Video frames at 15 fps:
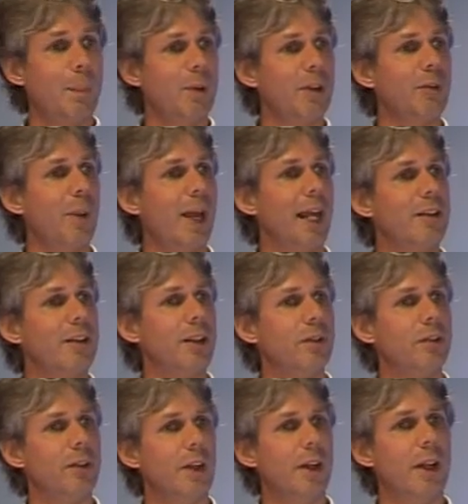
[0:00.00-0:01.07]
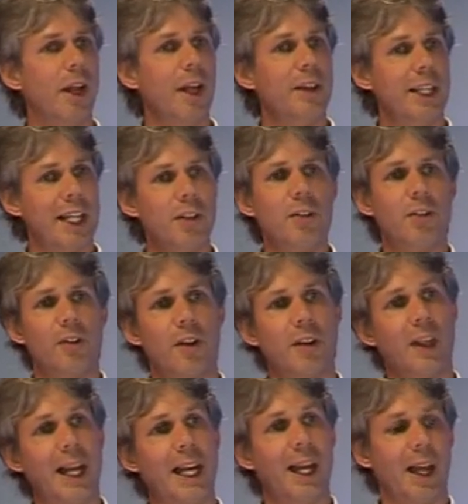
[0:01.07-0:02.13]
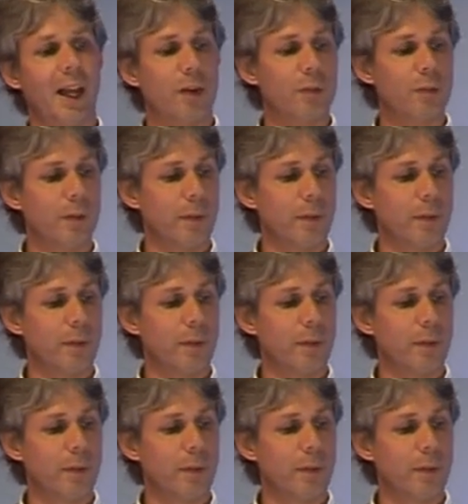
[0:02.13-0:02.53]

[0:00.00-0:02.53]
perspectives and the issues that they have,